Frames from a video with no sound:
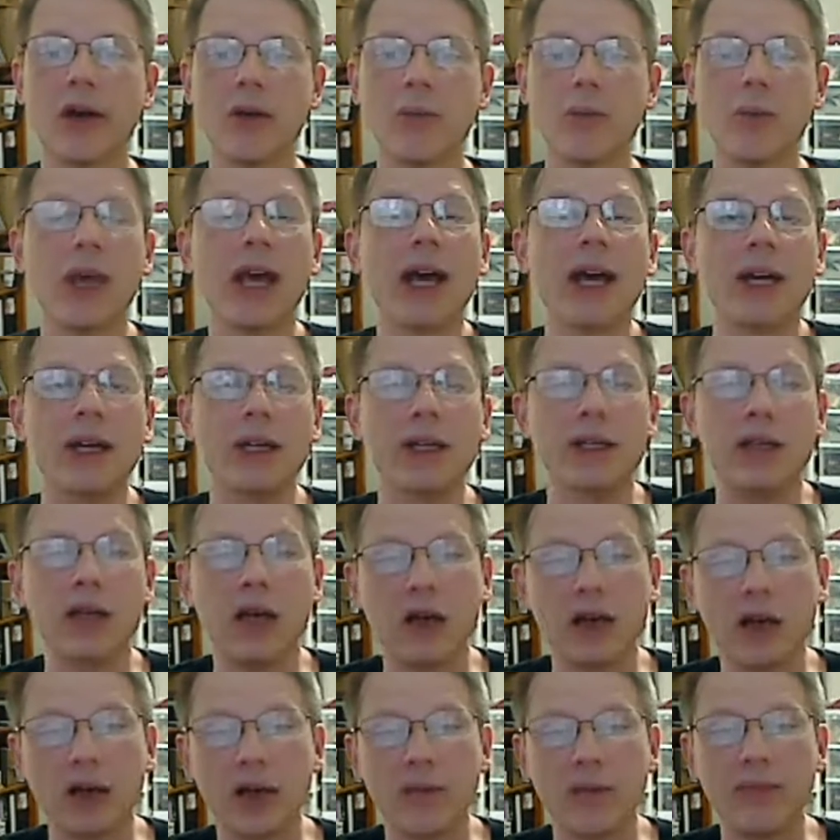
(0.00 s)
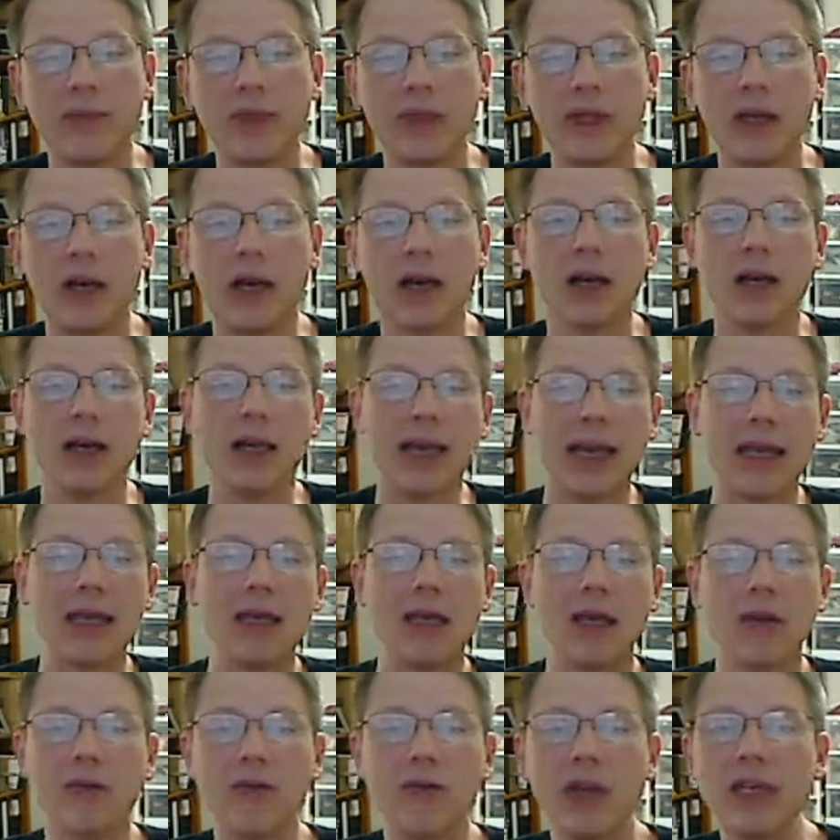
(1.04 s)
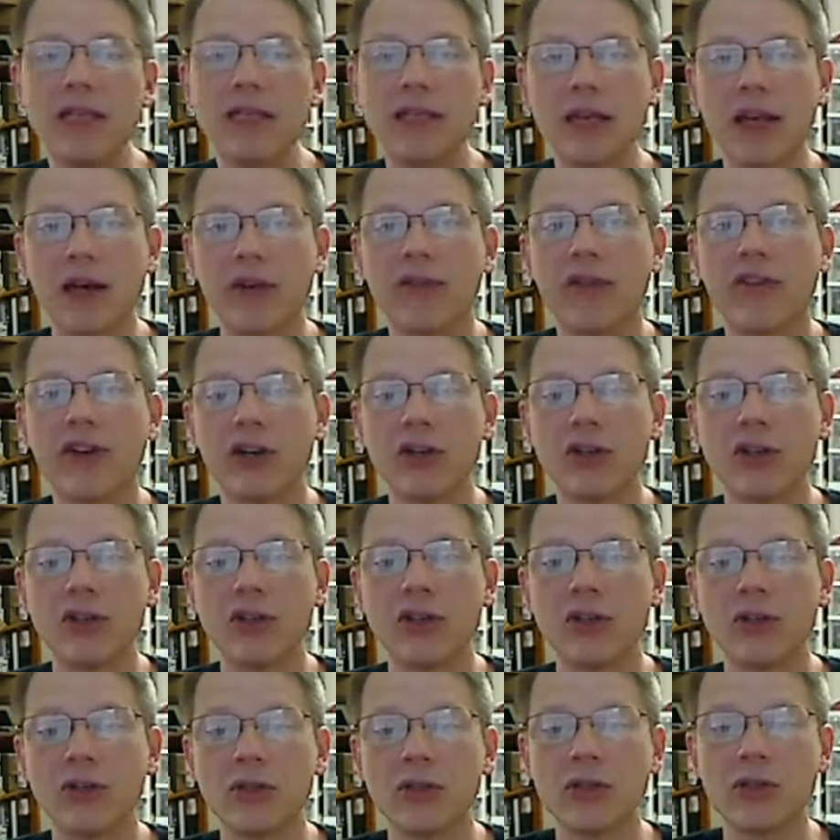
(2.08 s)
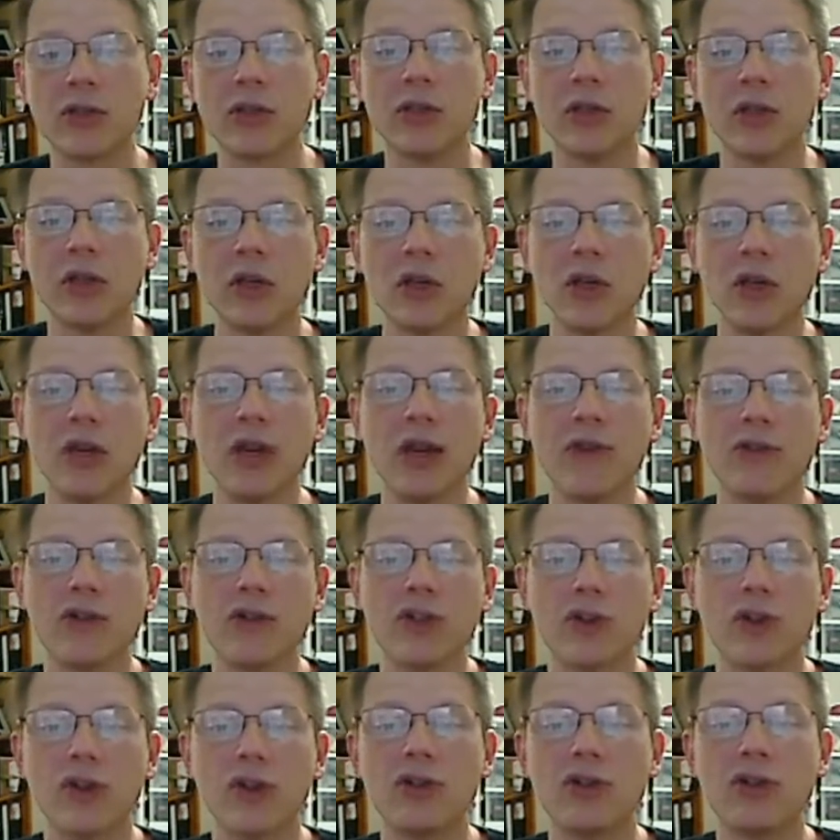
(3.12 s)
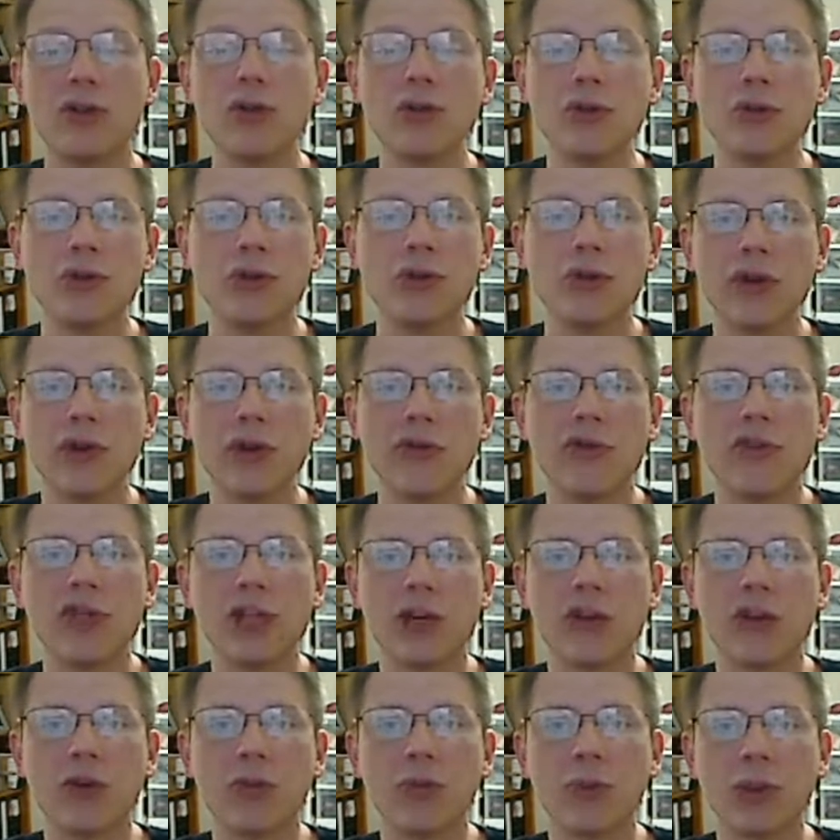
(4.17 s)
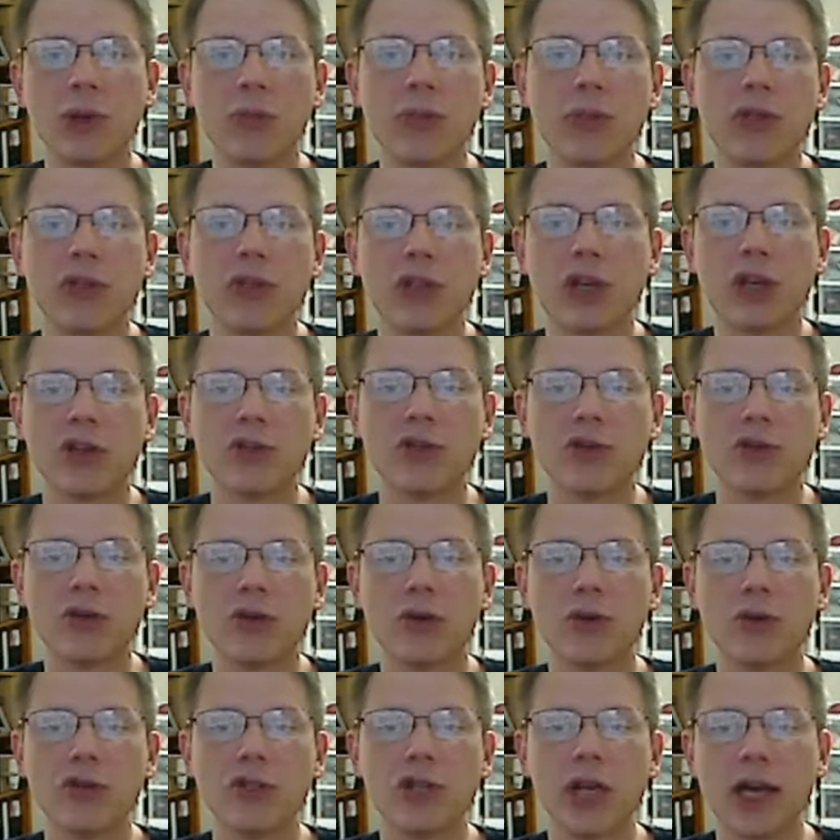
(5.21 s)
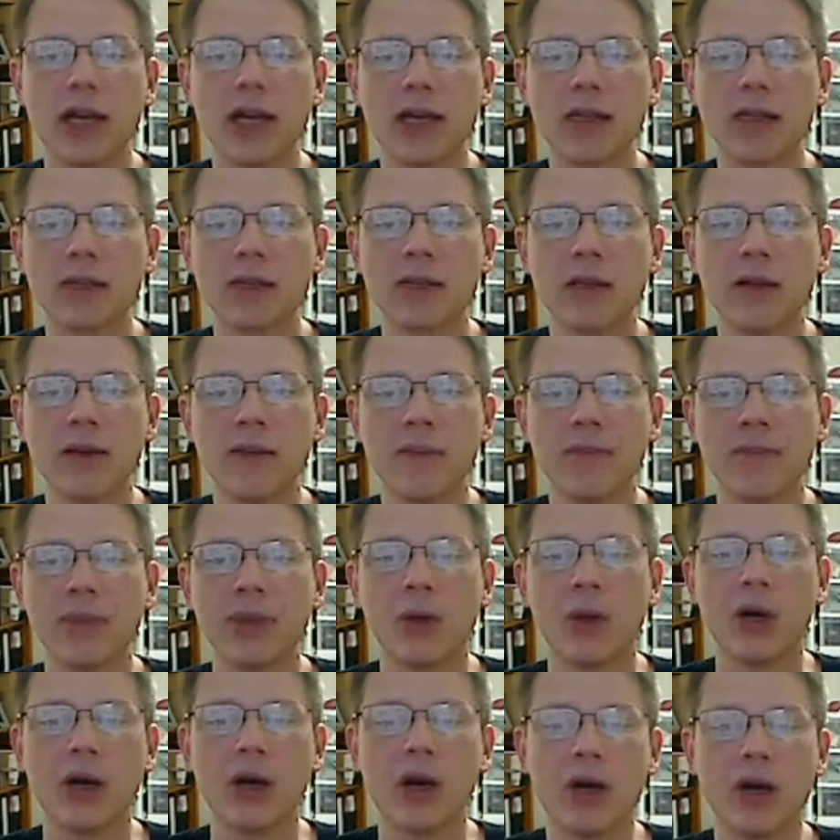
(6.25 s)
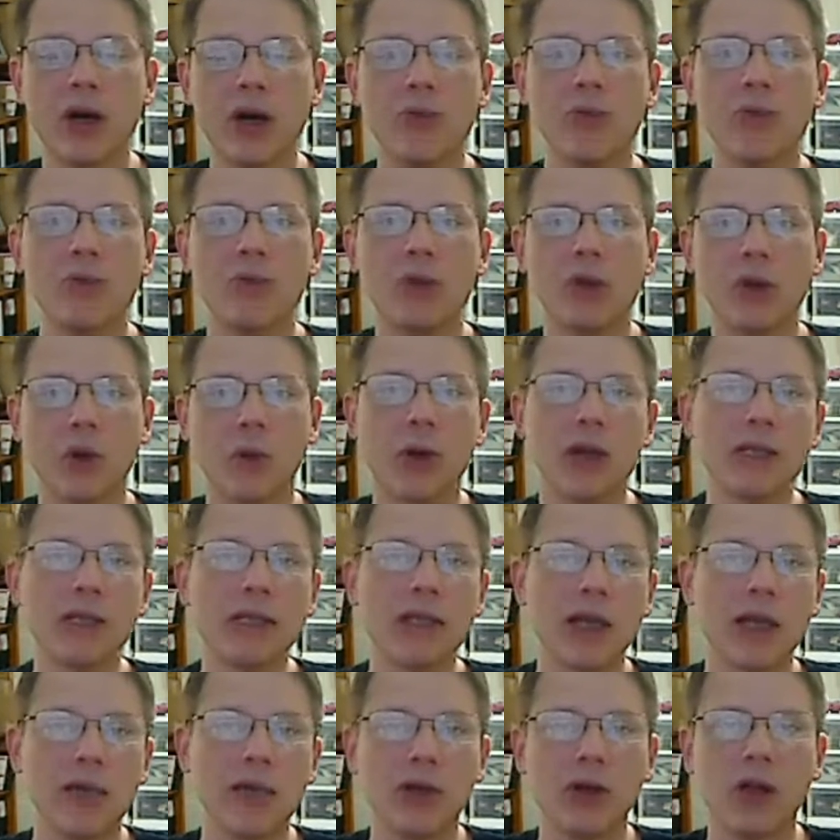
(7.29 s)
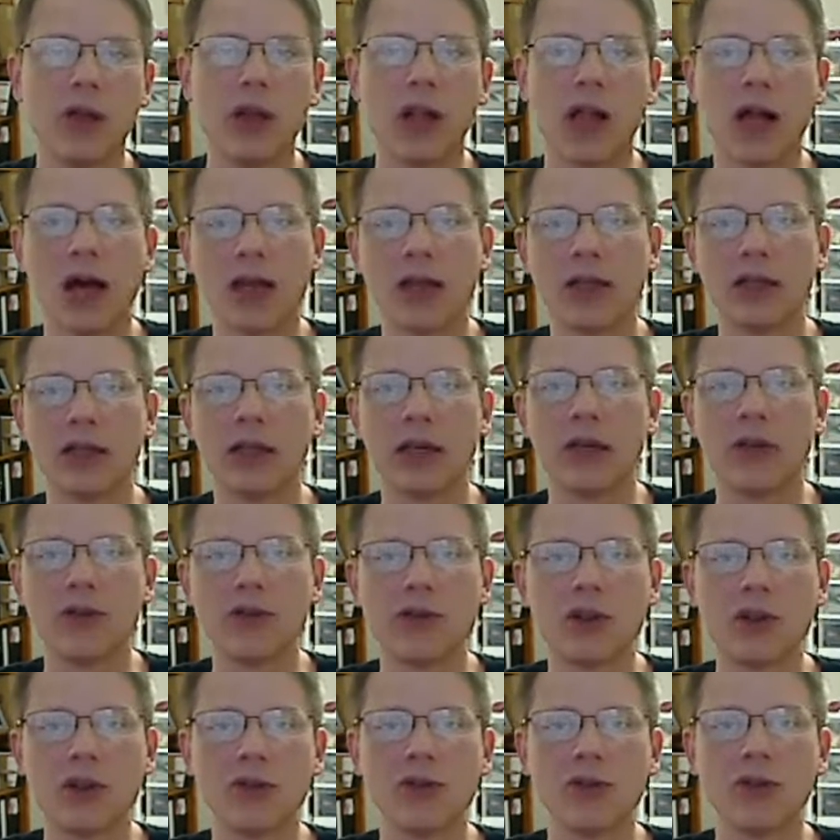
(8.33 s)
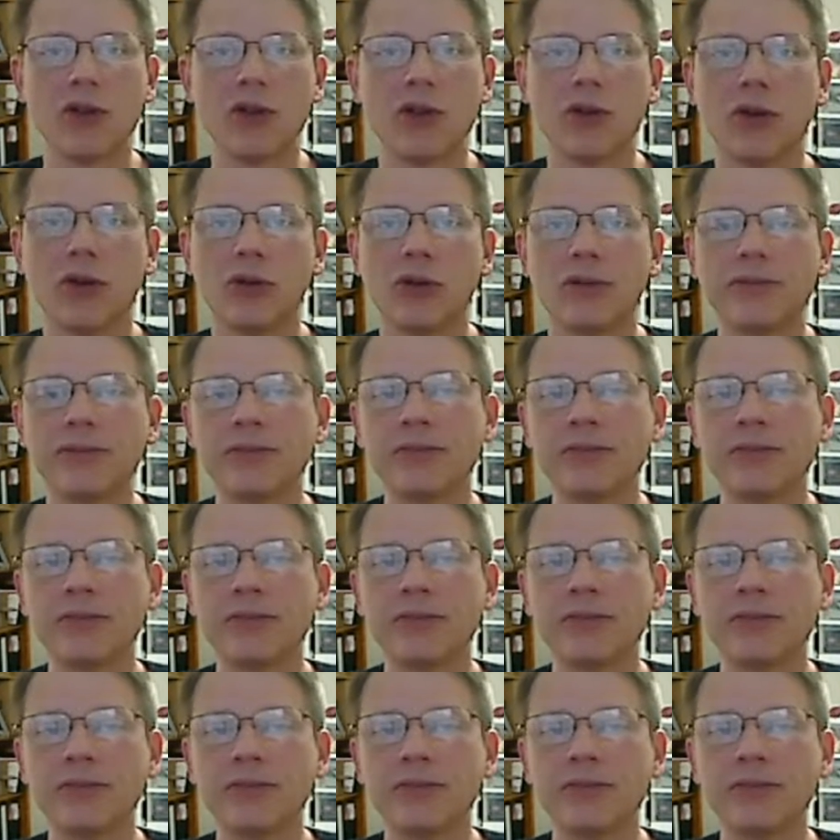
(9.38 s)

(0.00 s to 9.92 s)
We added gate and reset functions. You have two sort of general purpose control jacks. One's labeled clock and the other's control.